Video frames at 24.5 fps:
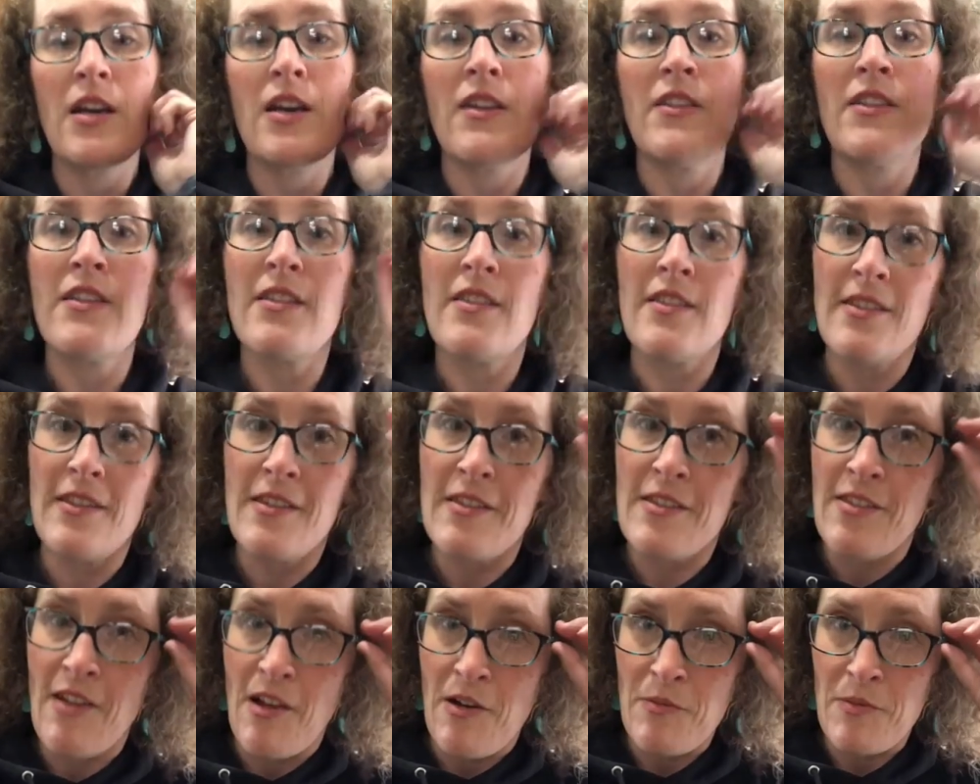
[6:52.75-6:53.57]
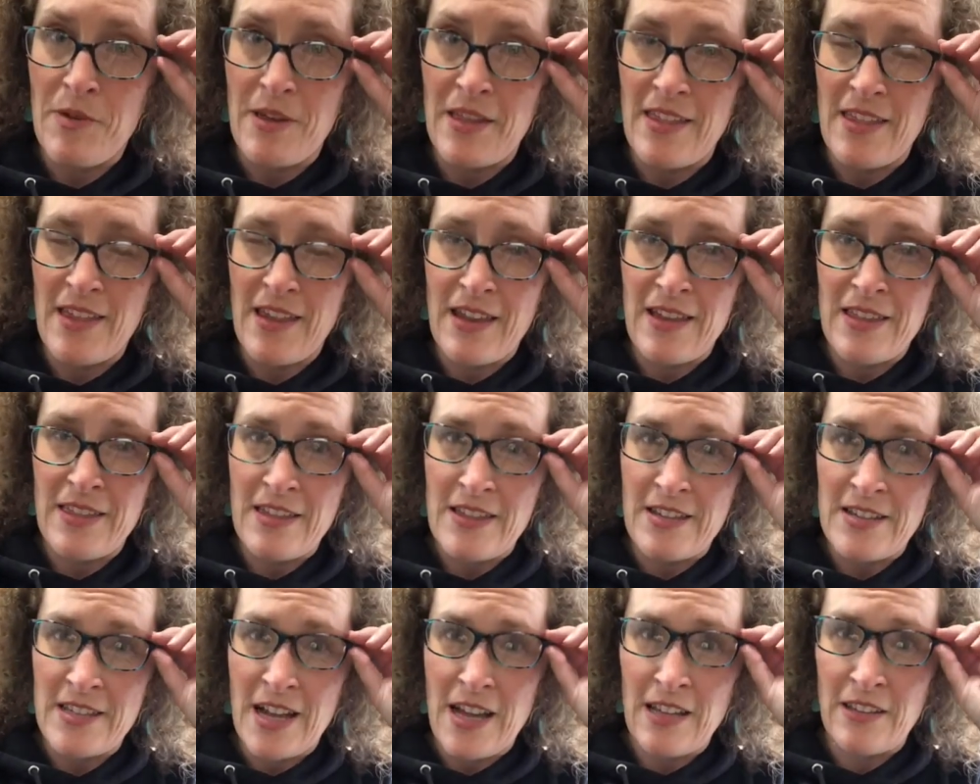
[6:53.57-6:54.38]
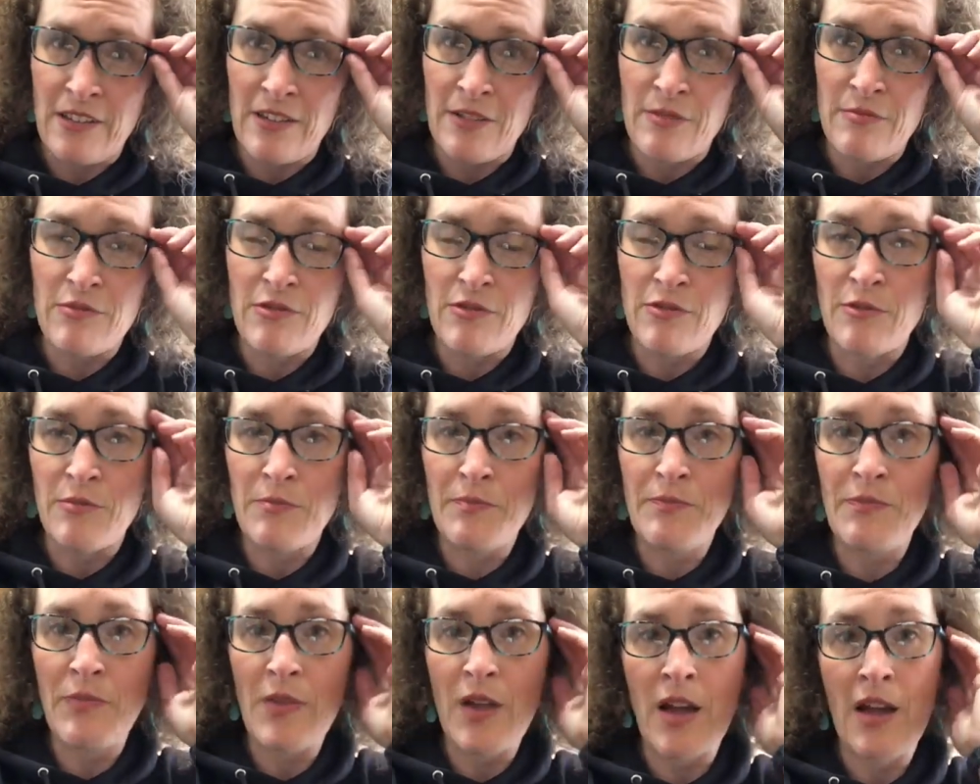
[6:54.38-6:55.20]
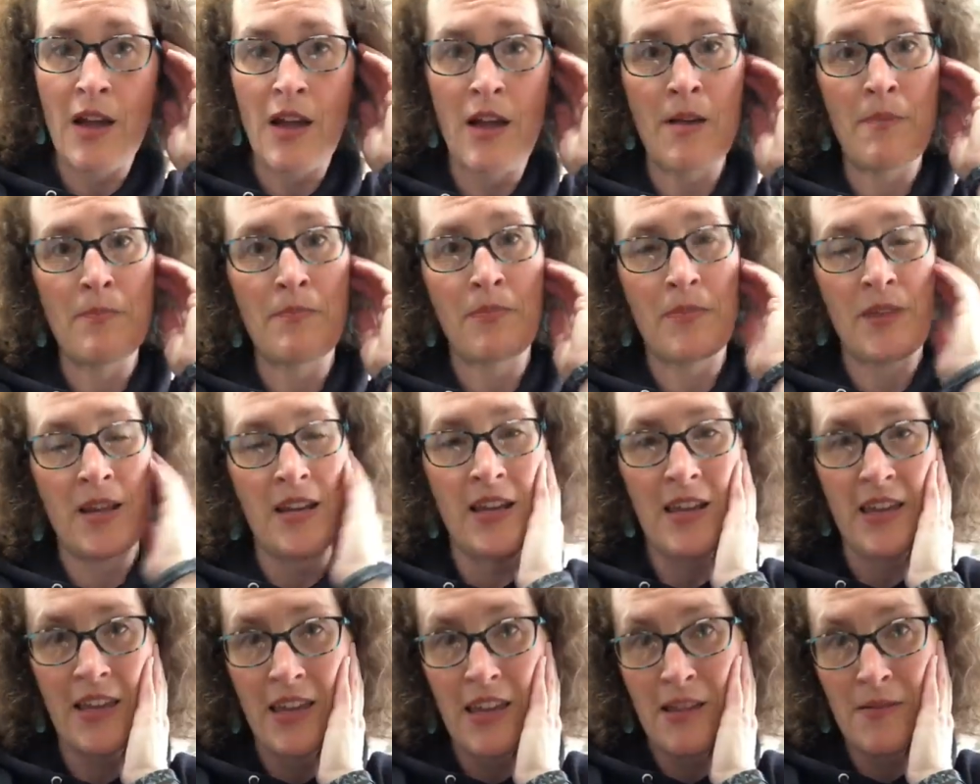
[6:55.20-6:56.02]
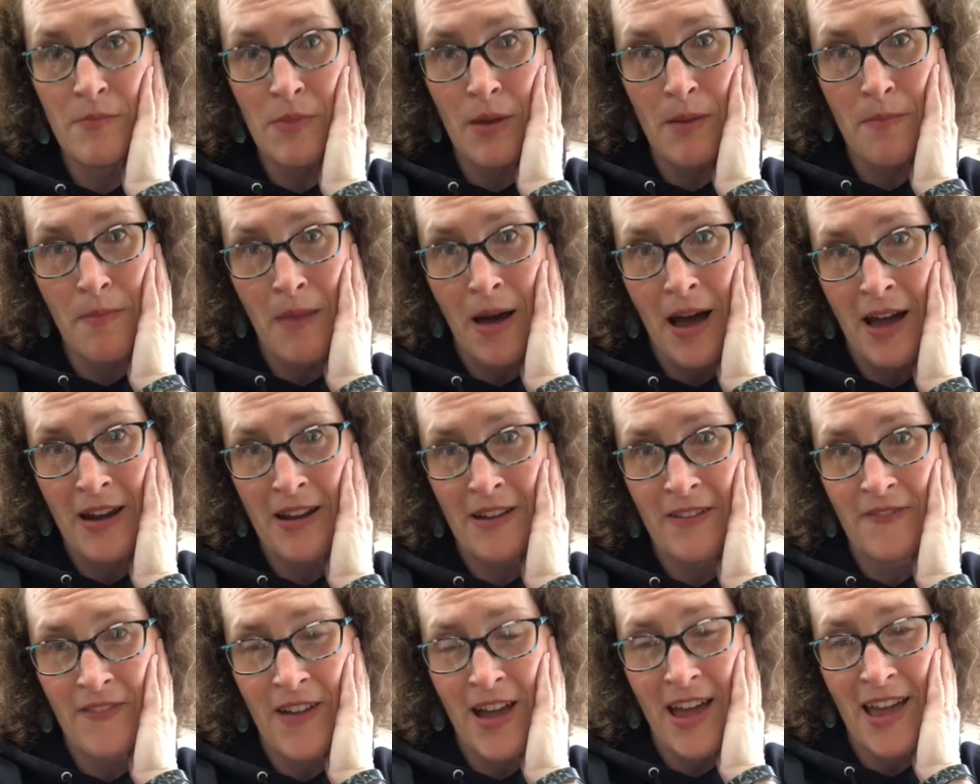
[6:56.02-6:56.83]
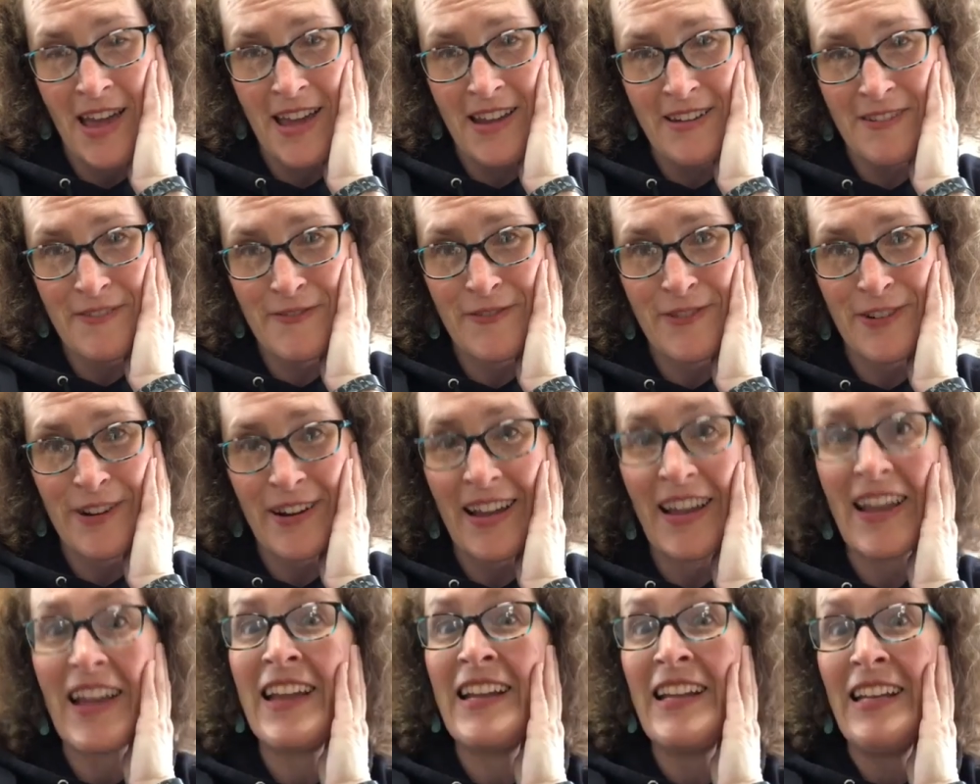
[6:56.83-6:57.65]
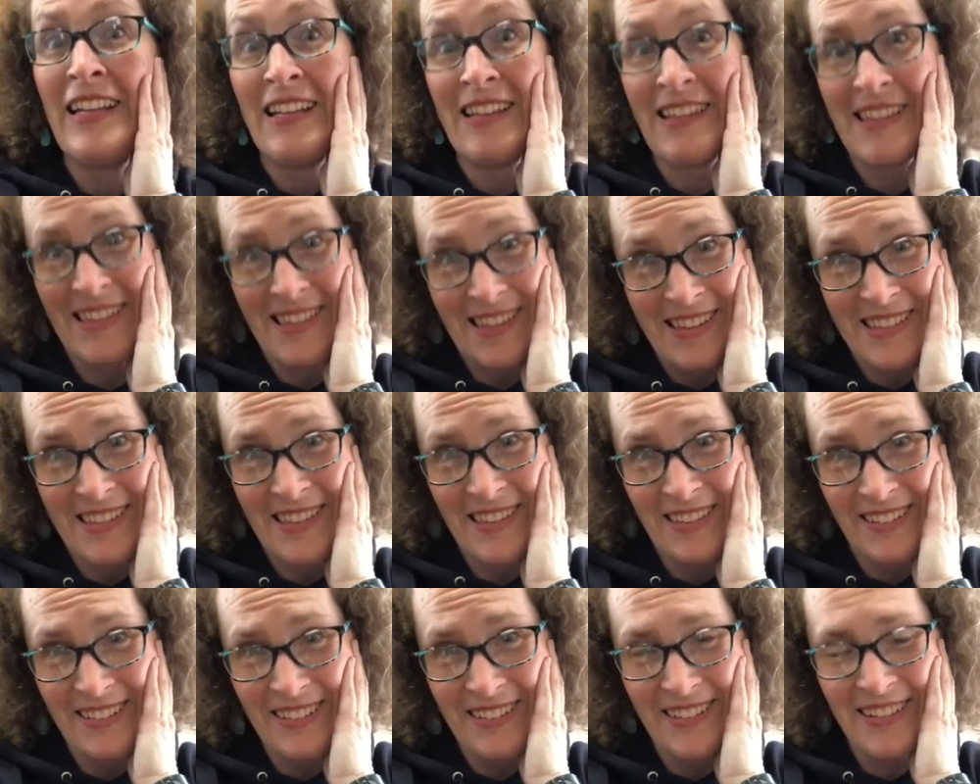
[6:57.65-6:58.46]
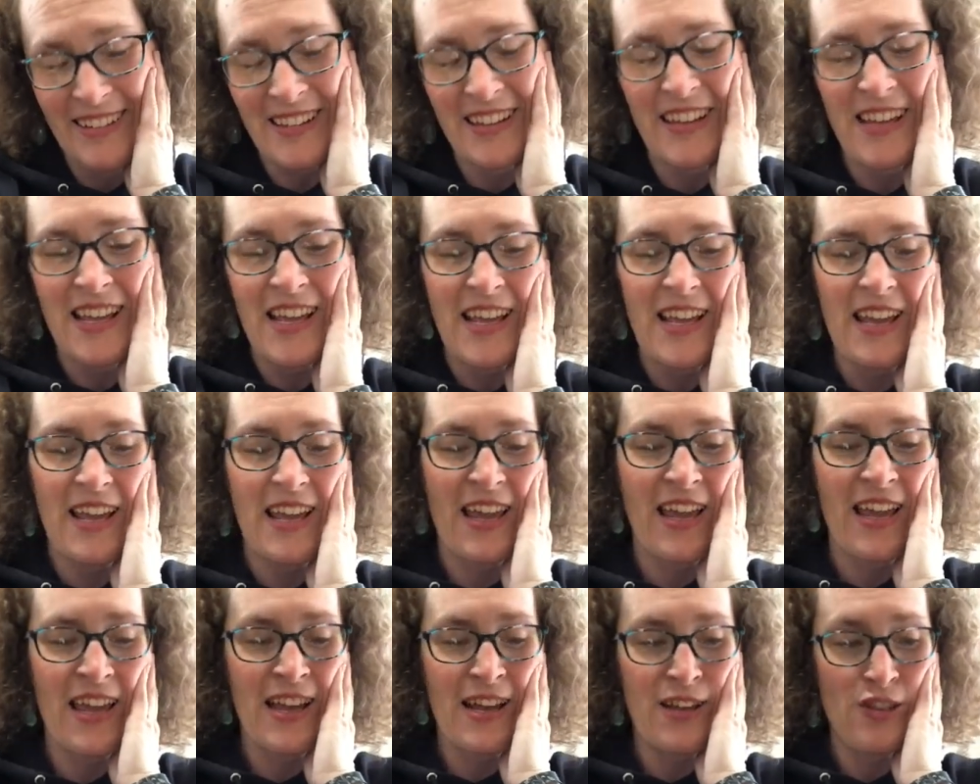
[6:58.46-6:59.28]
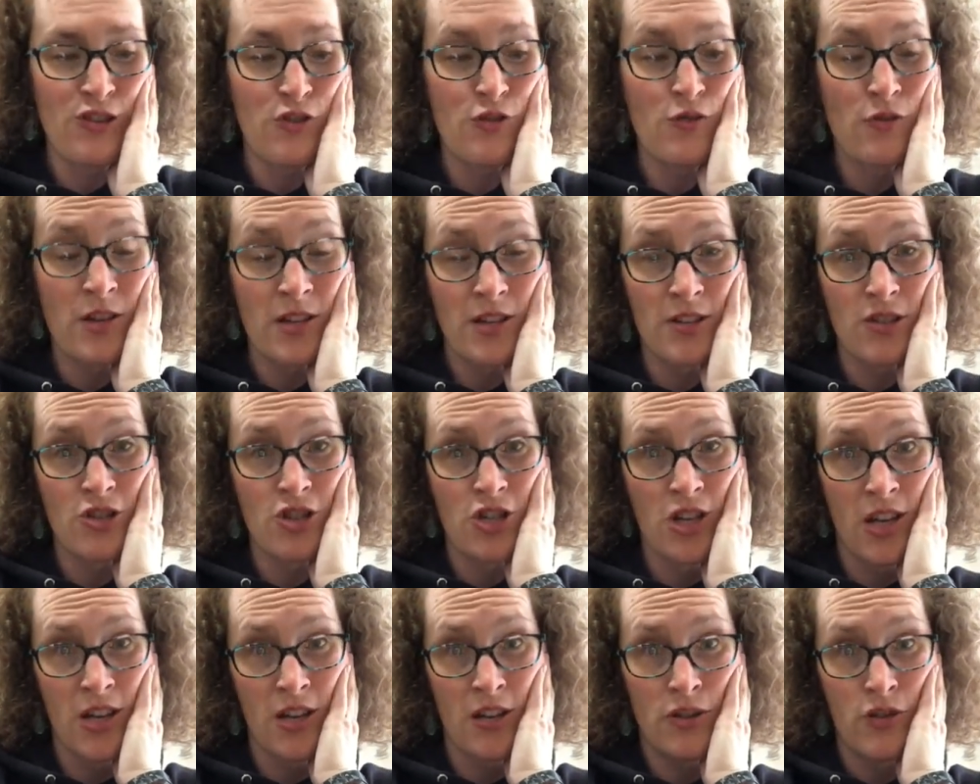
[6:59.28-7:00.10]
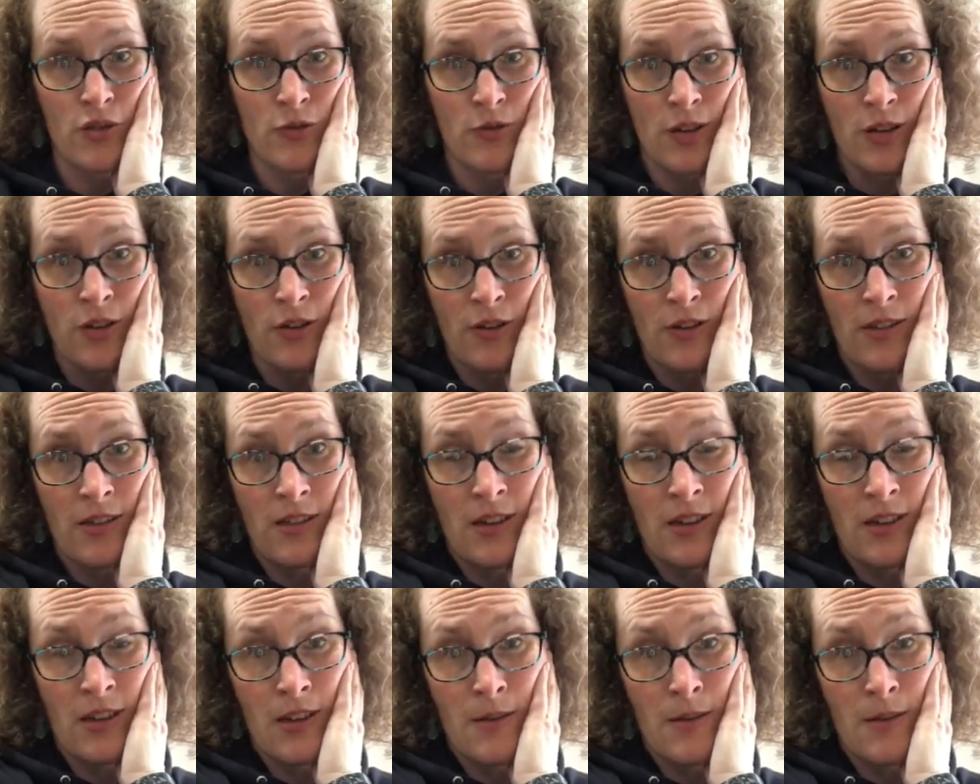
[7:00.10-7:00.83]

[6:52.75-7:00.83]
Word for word: This is a song we sing in the toddler room um, and it can be modified for any season and you can change what you're singing